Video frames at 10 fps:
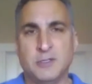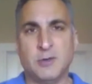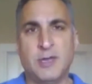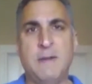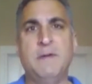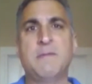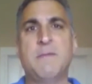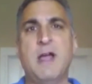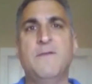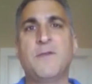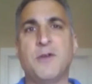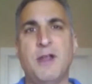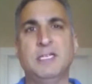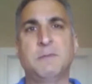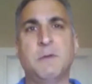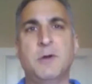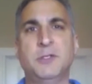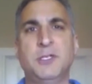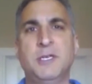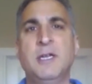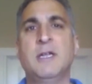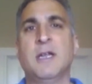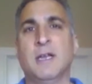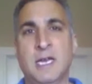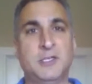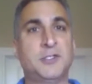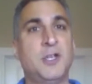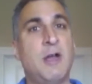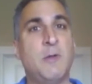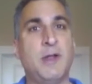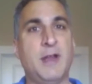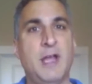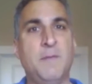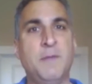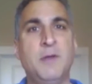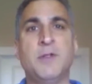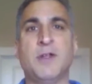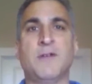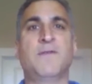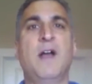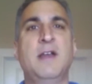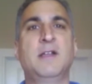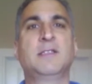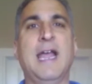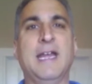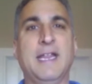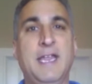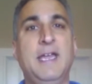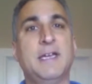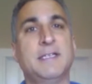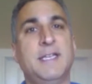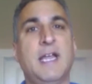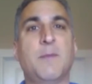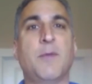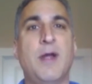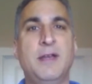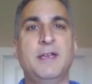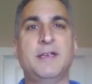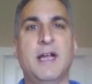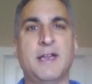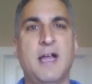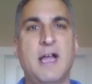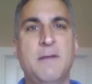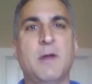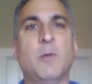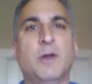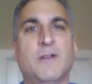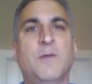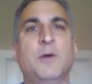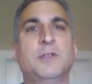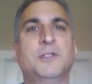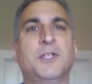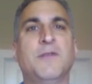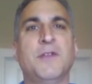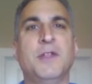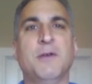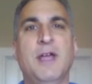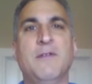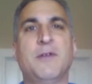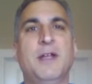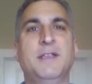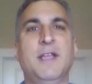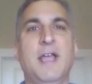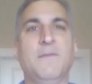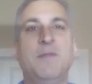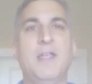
So keep it in mind for your next promotion. Let us know how we can help you. You can find us at geek tech branding dot com. We look forward to serving you. Have a great day.